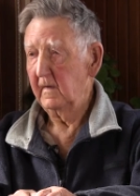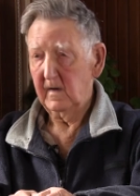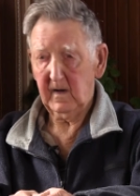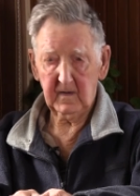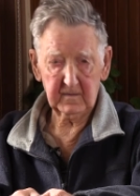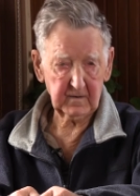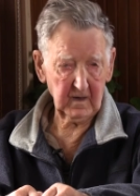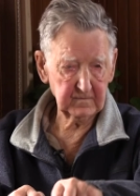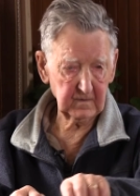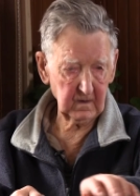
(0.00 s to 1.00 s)
And it
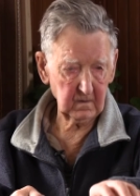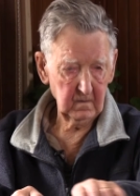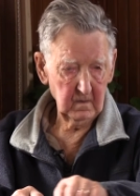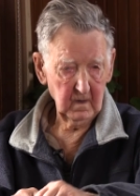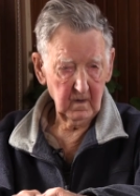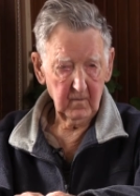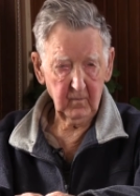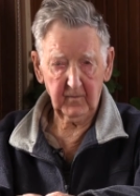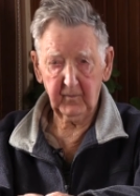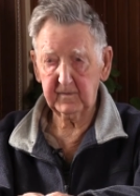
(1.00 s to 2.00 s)
says here,
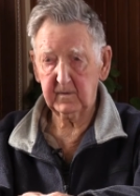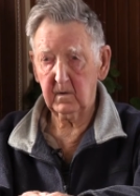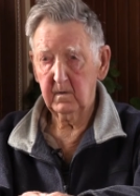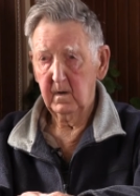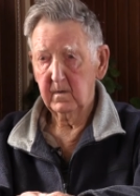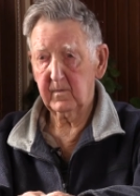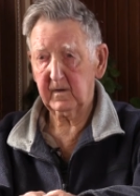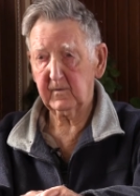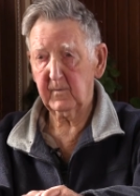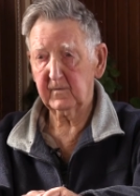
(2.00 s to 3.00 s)
what would you
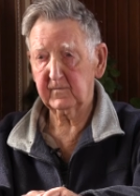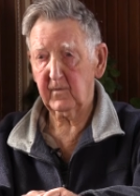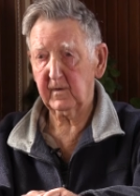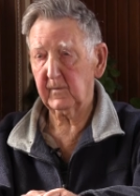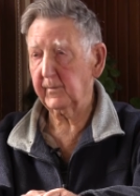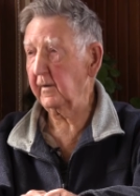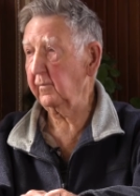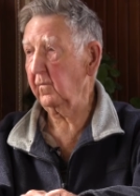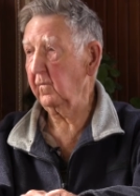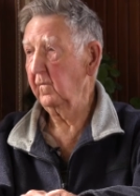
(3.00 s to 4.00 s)
recommend to other
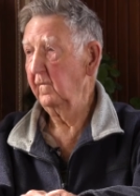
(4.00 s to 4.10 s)
people?